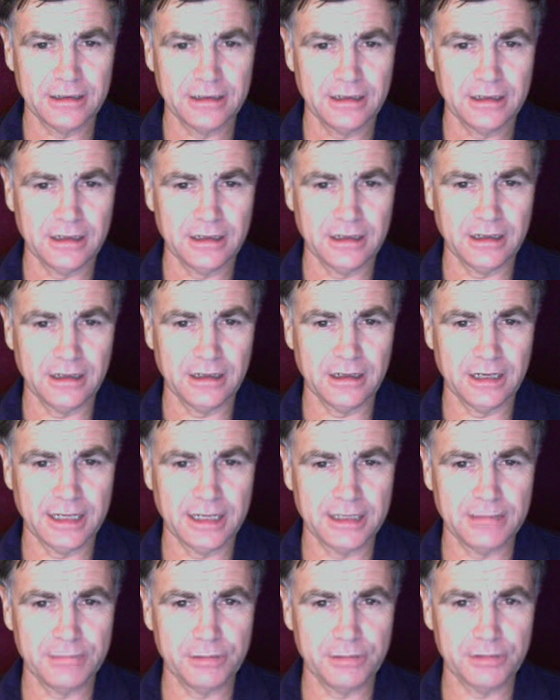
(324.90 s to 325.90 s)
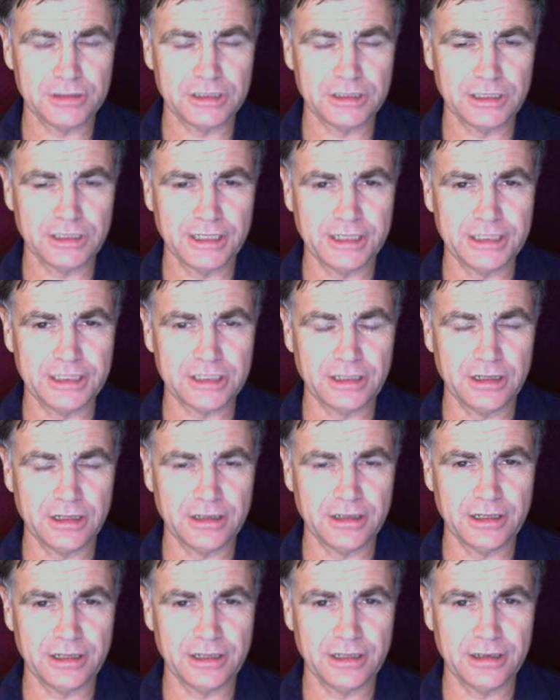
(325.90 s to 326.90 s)
I can post links
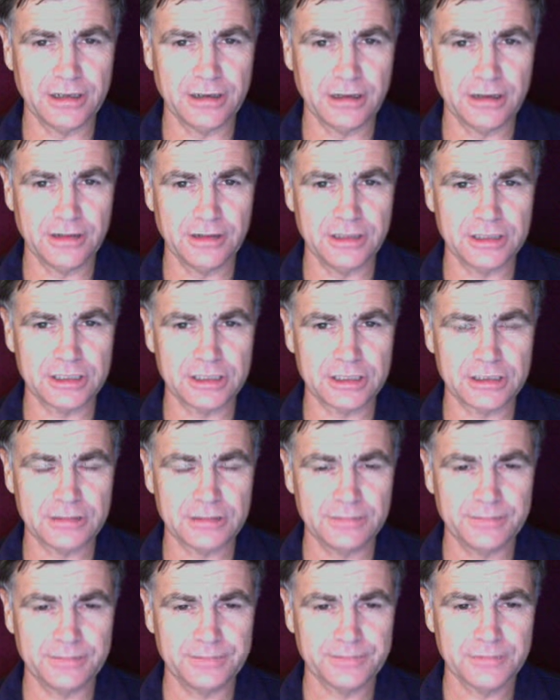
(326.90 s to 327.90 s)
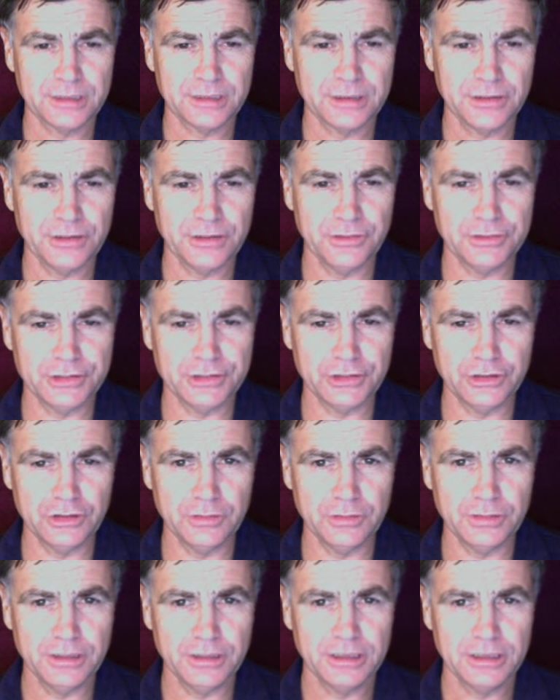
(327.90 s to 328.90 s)
on this
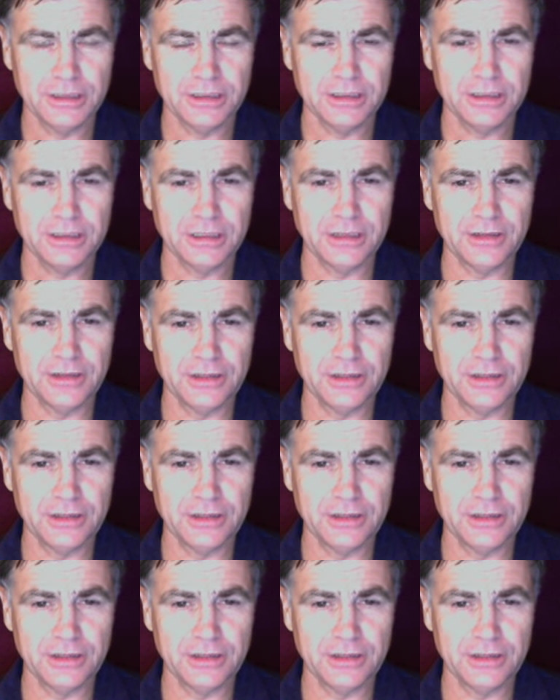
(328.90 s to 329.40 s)
YouTube in the